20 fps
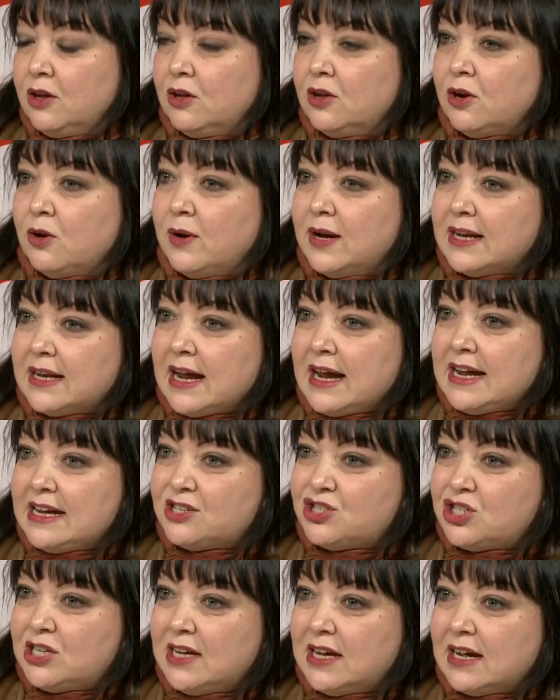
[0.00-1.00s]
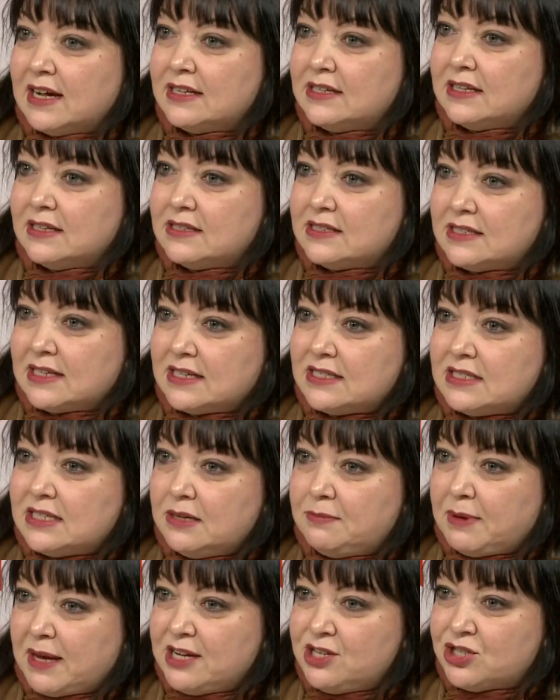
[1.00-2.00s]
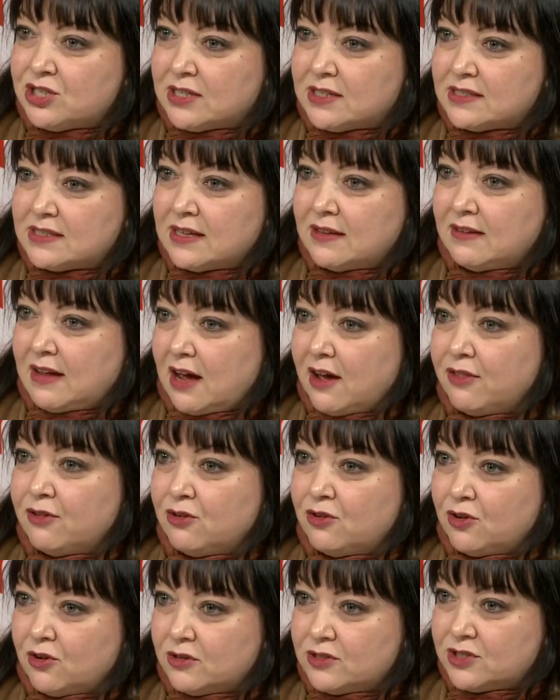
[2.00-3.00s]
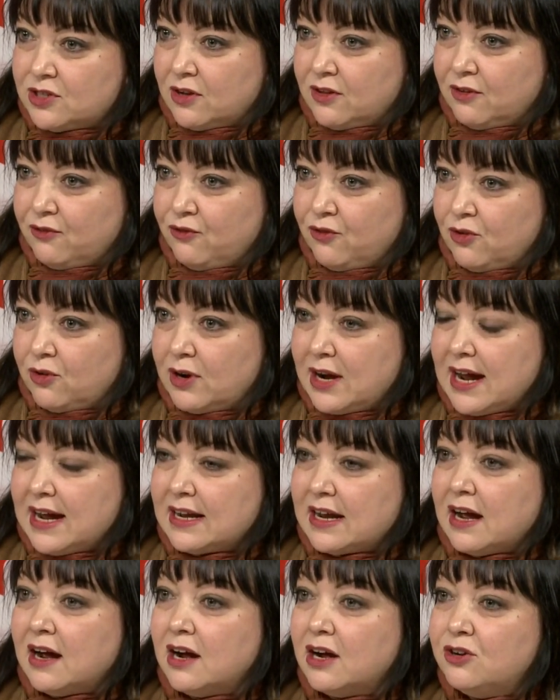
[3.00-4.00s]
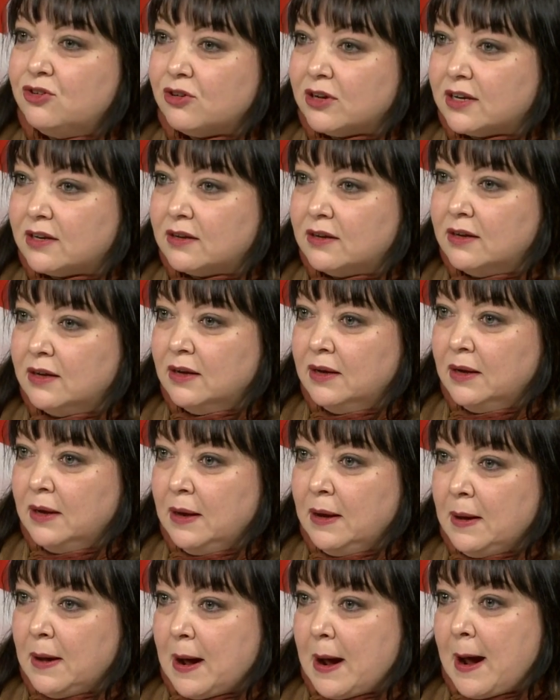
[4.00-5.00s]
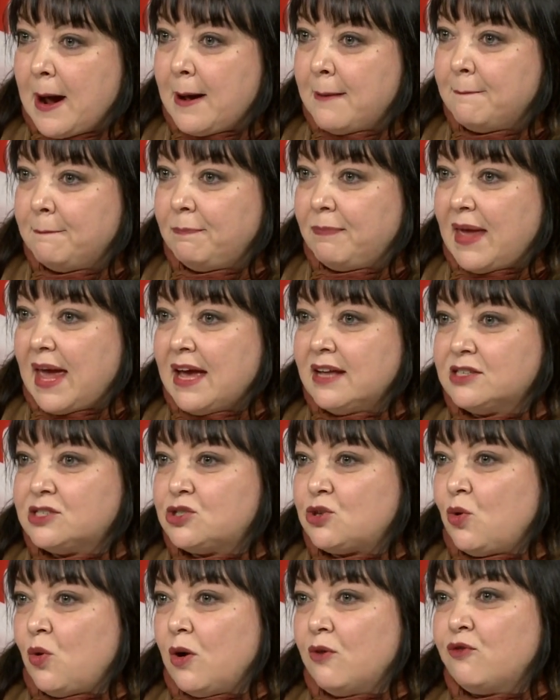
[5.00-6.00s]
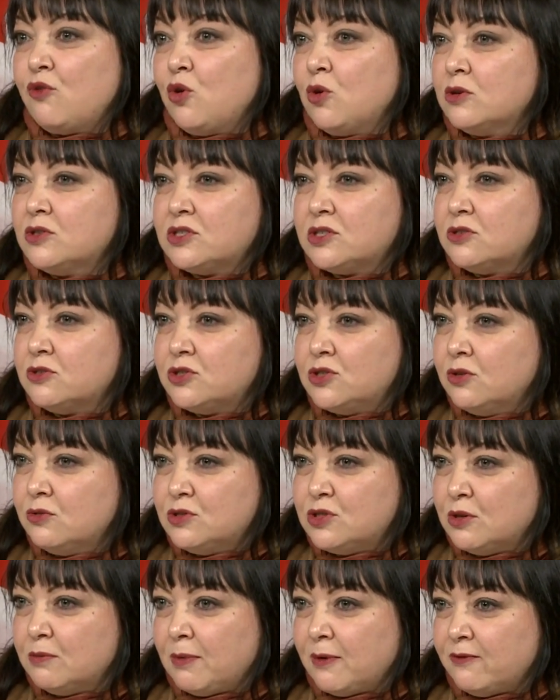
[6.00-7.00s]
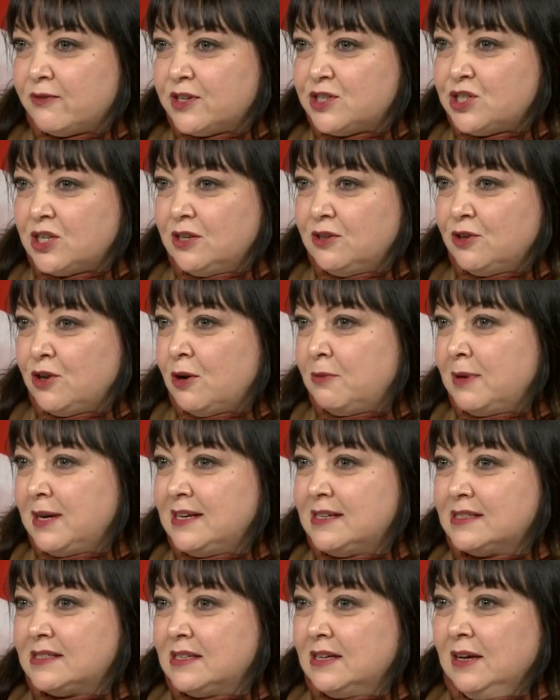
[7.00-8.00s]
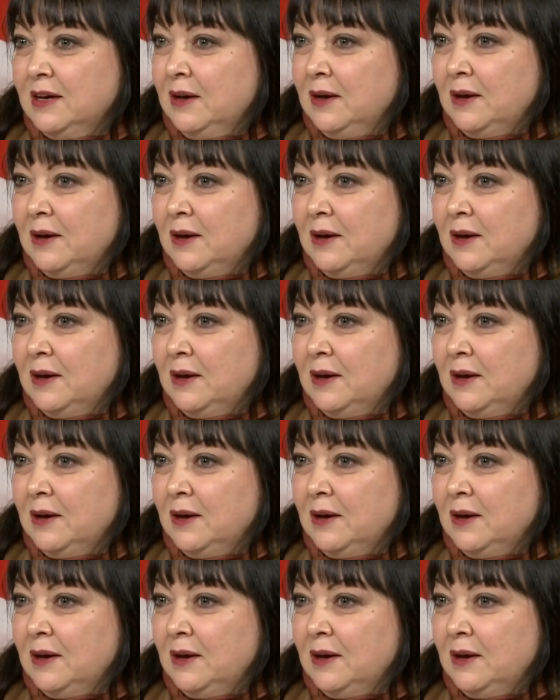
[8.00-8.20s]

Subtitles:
at night she had 60 patients and the other nurse on the floor had 100. And so, of course, there's no supervision. Nobody's